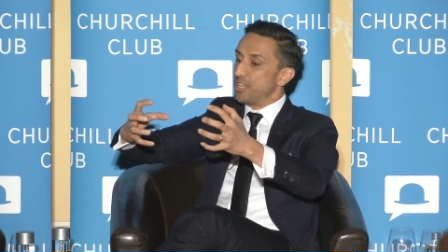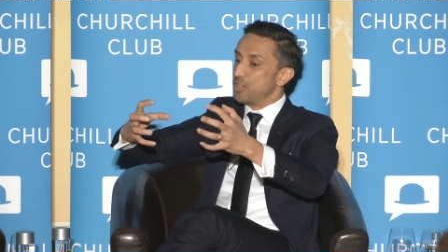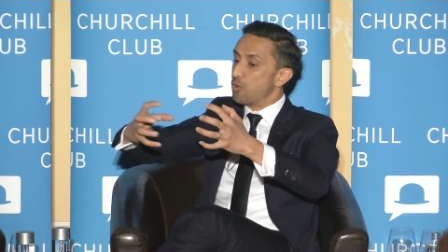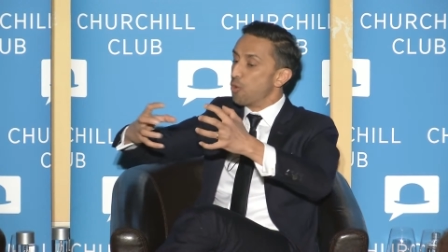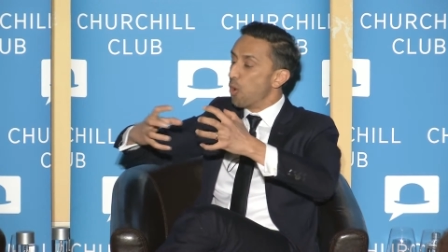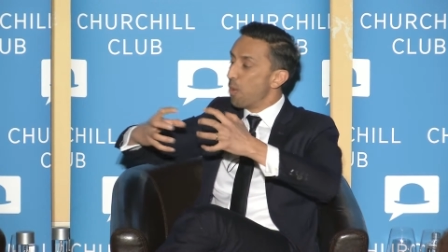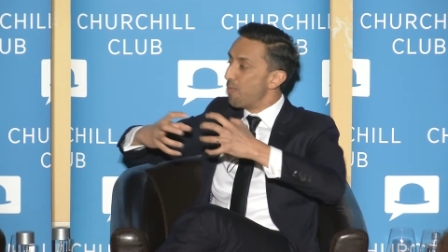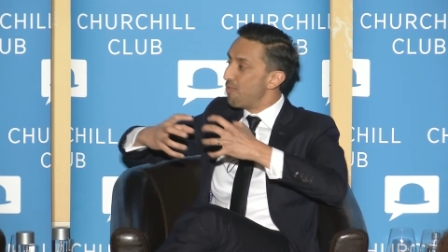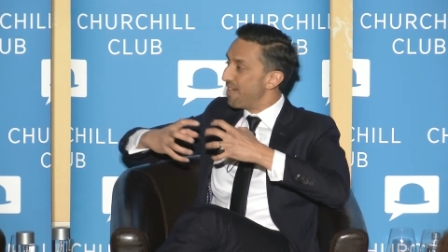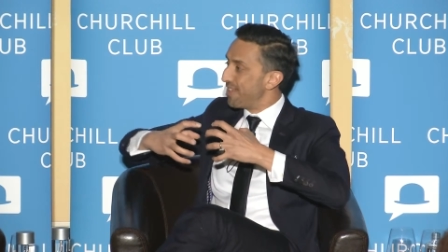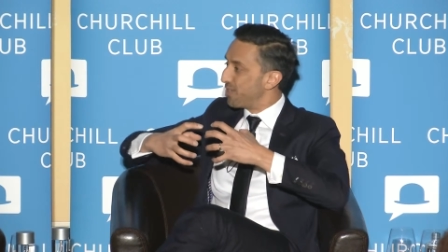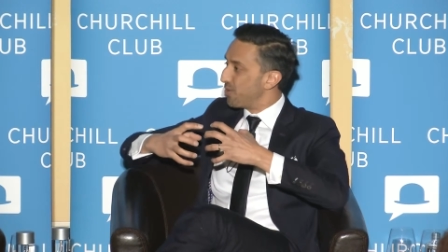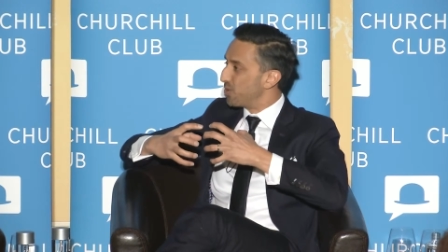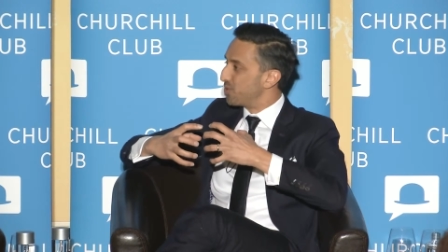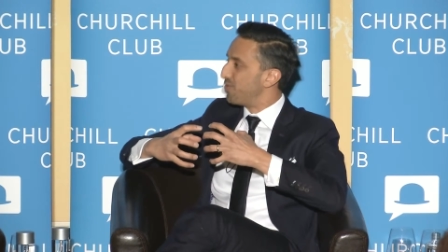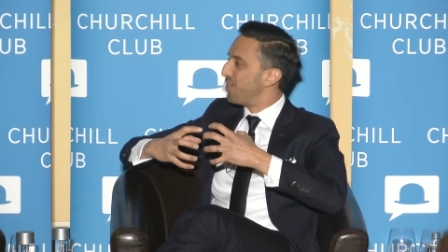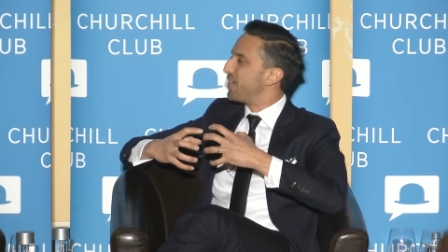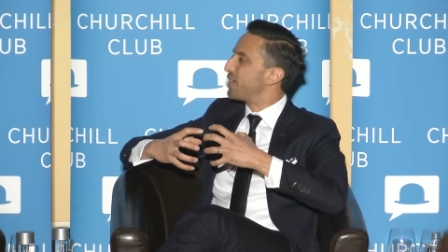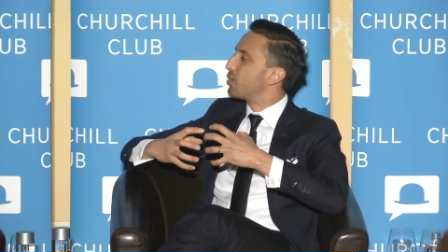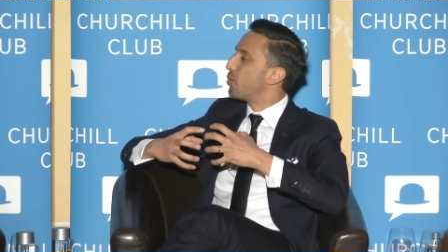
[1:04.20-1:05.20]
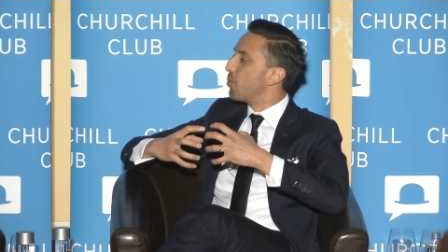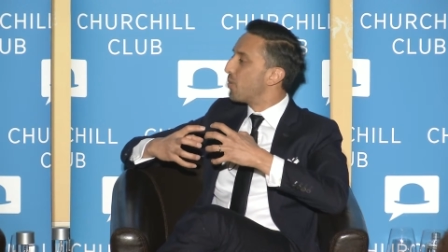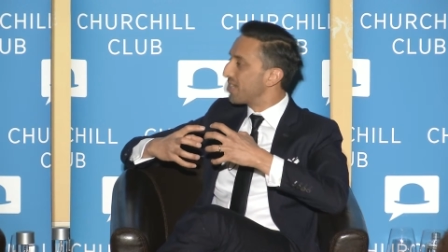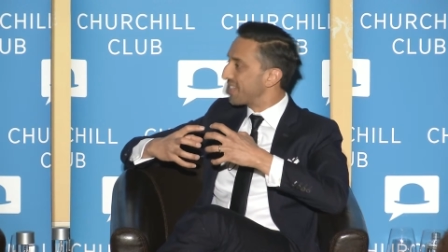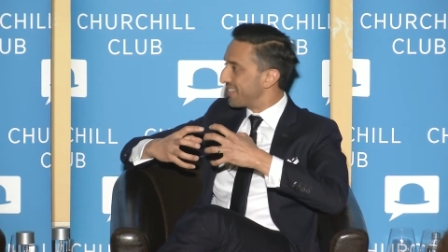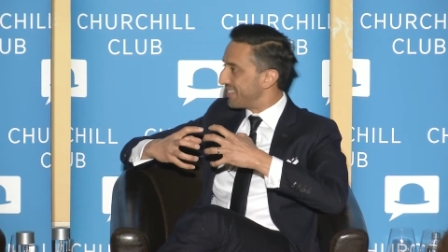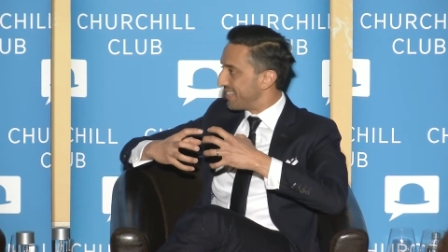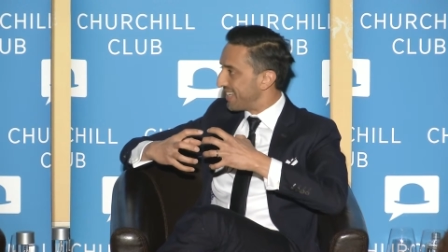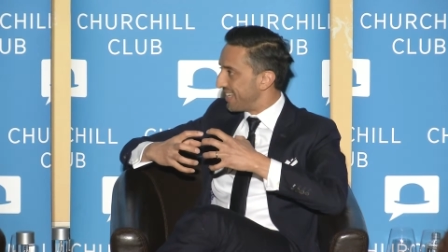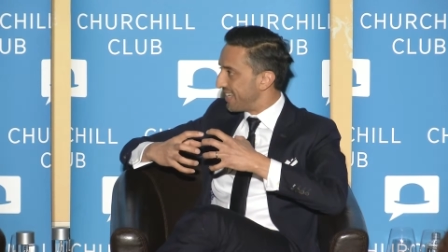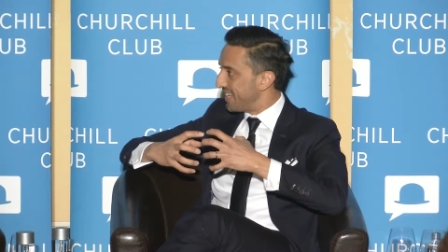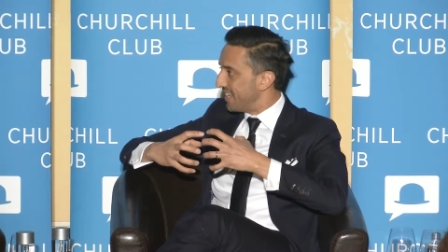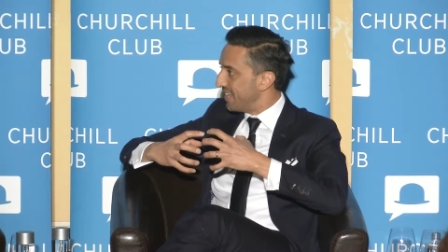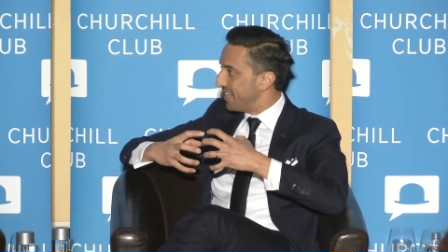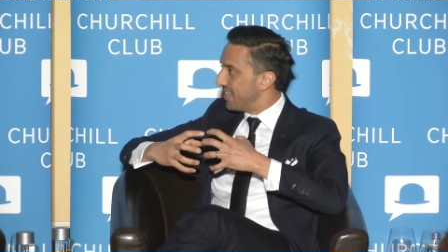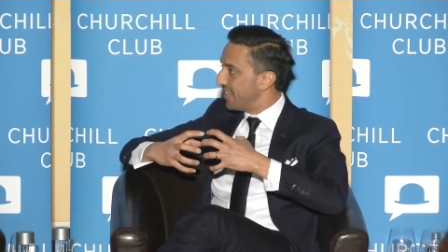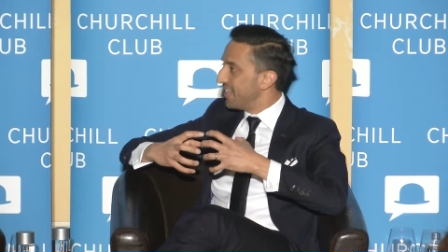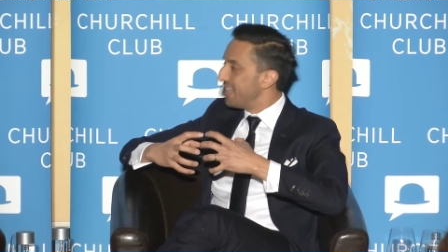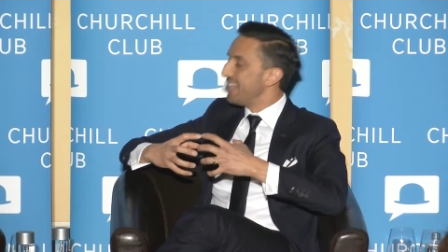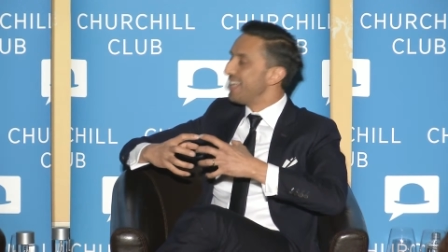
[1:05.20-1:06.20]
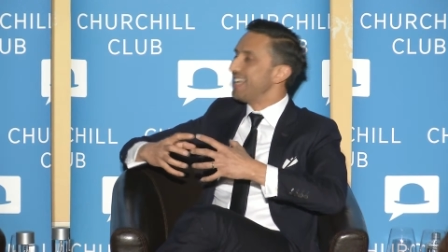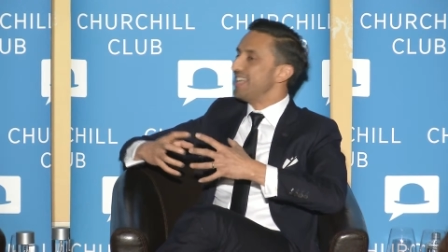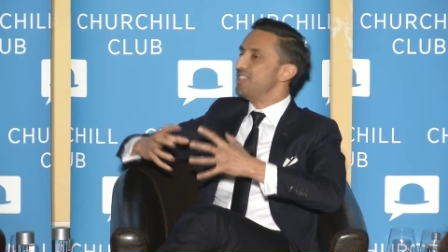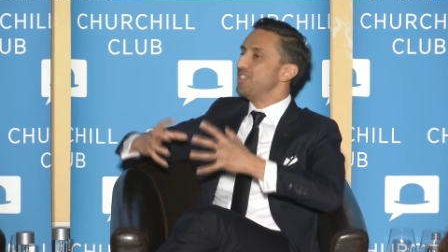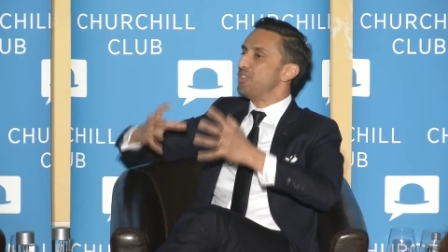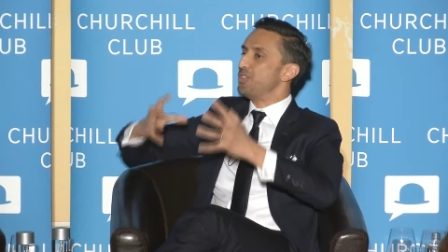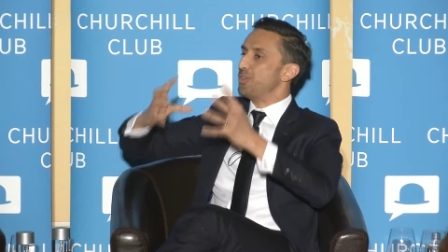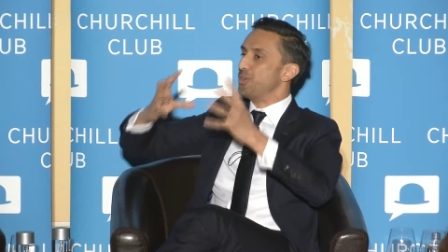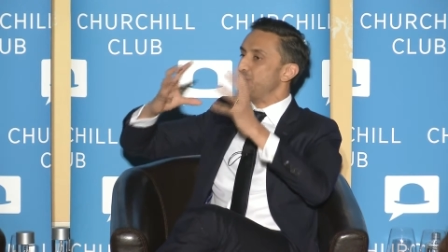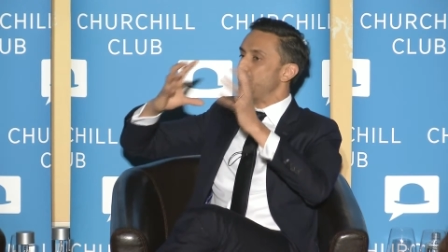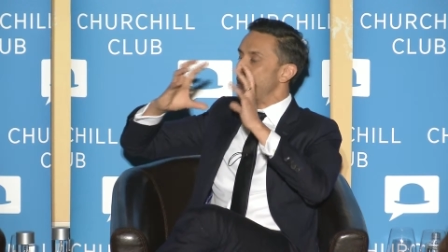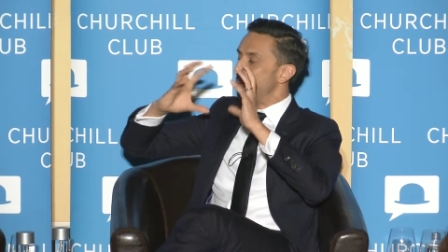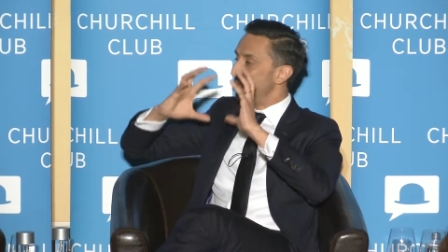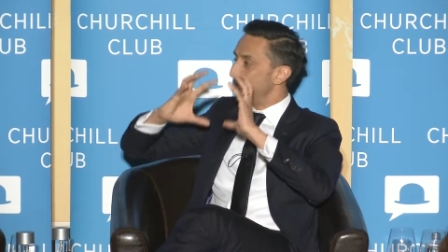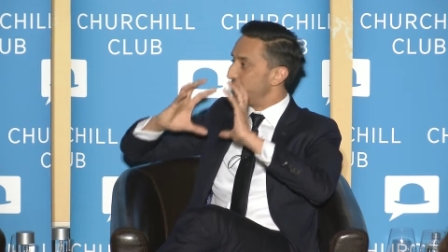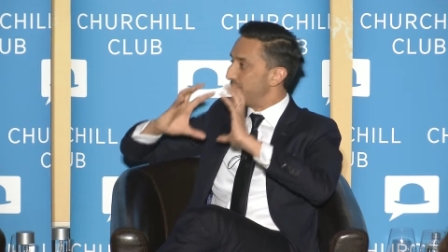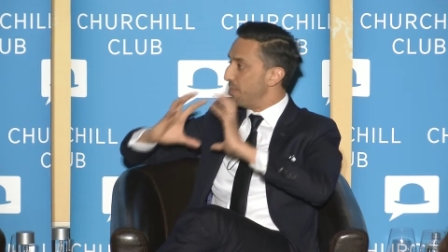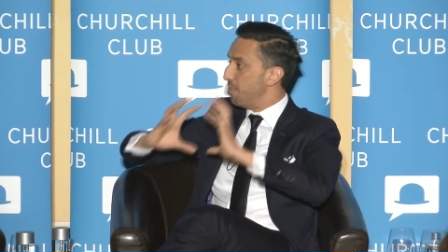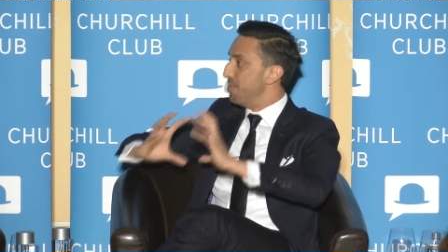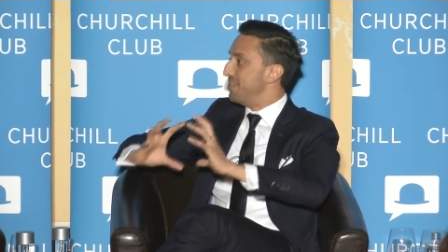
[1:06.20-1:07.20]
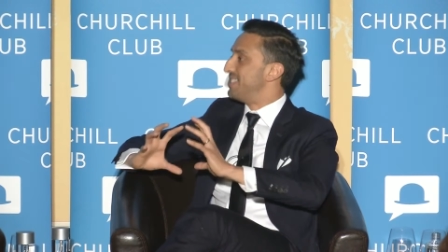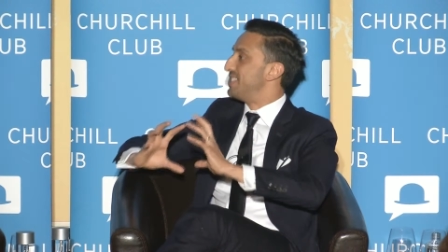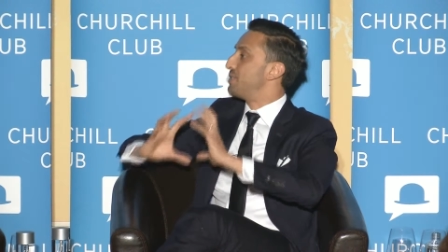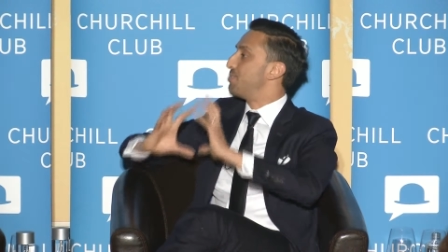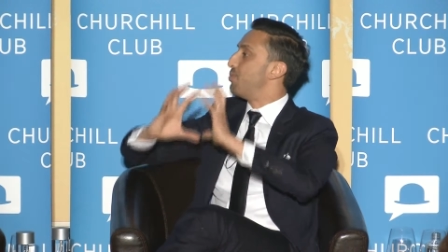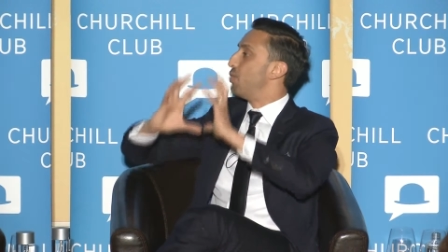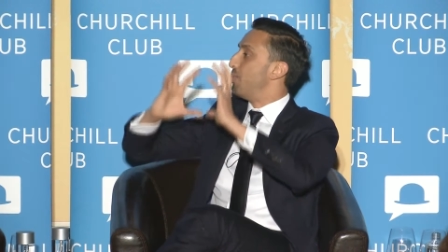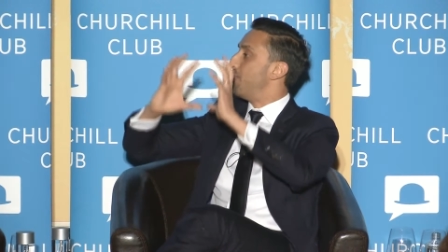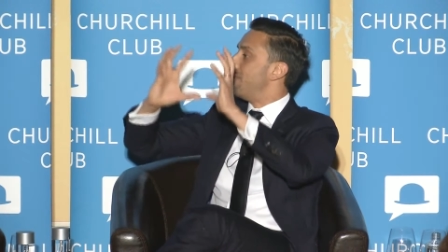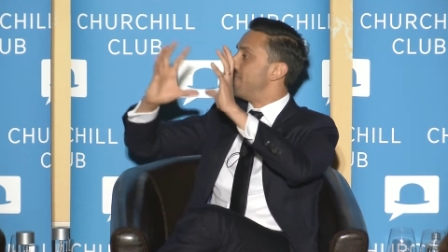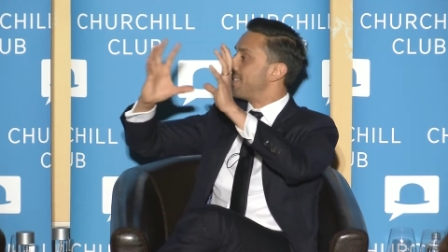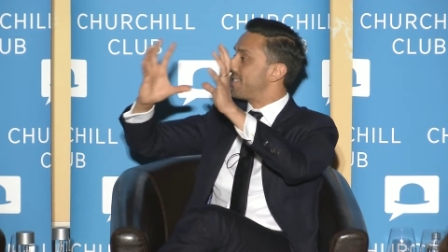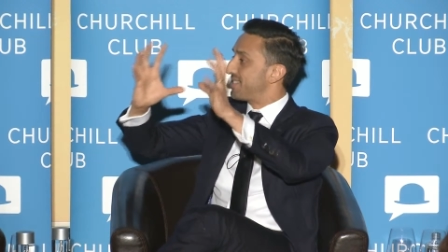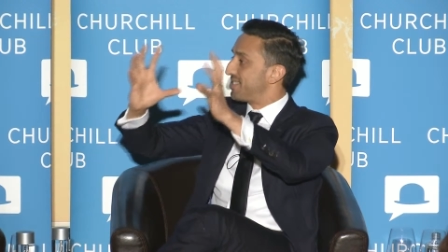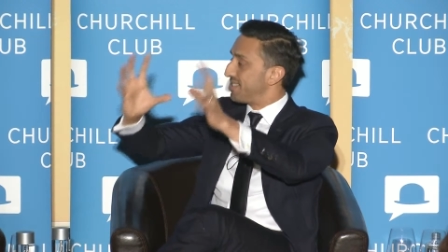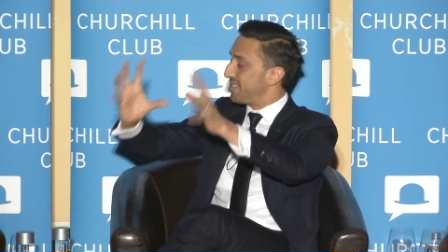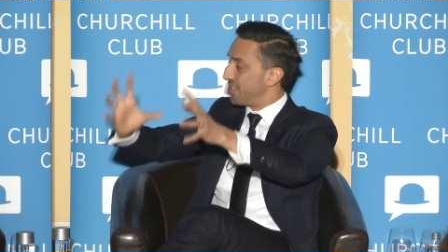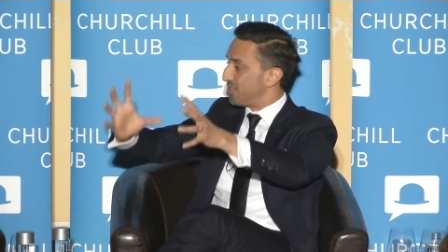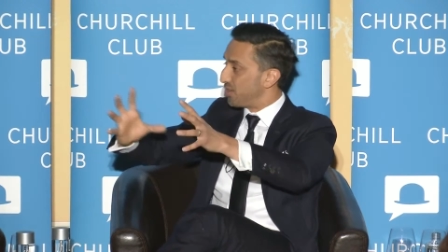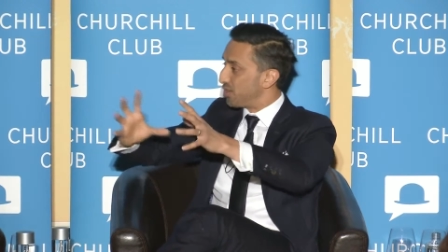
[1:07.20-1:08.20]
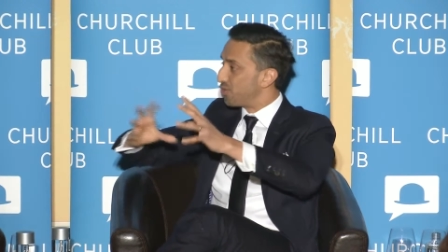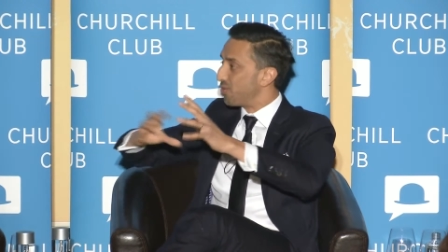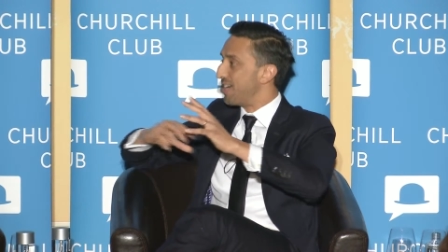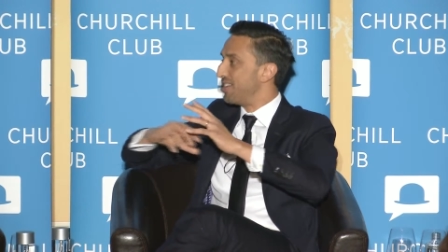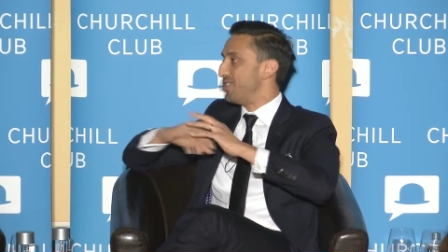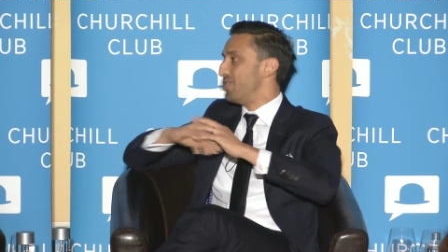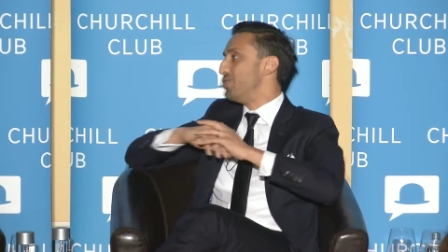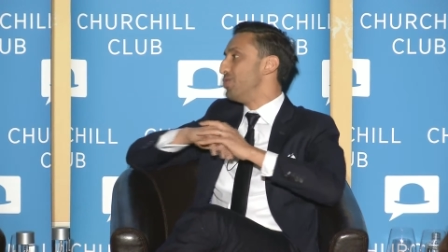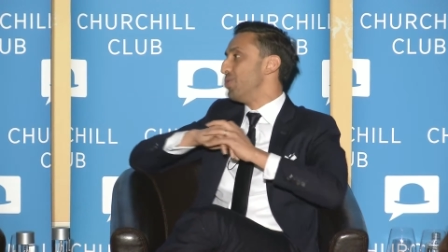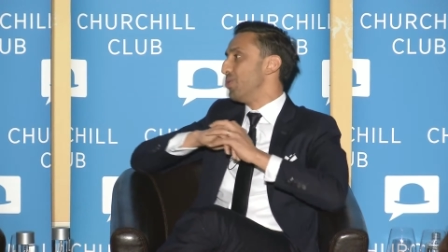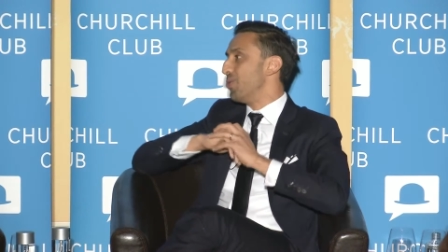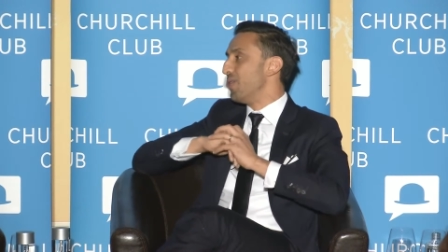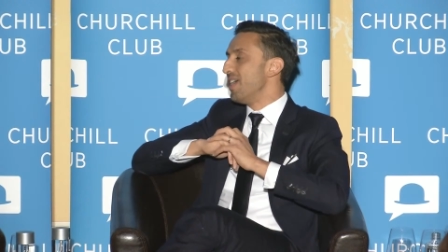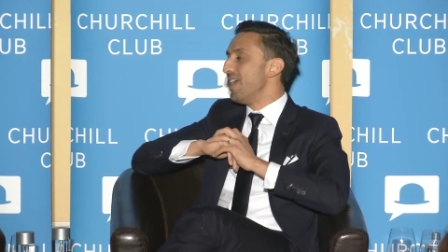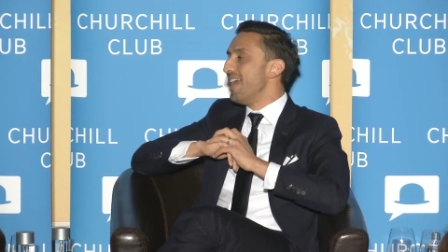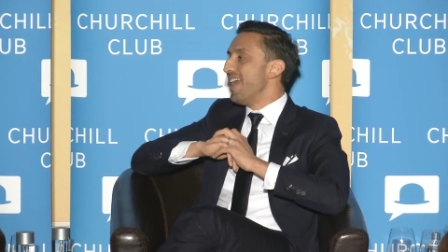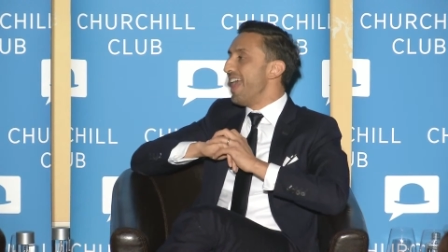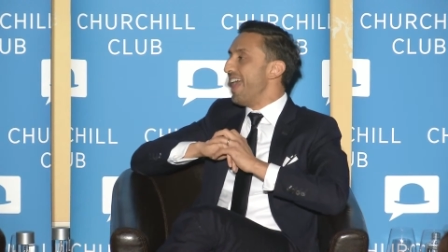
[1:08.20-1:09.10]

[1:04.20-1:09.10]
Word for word: incorporate those very quickly into the business purpose that they're trying to do. Mm-hmm.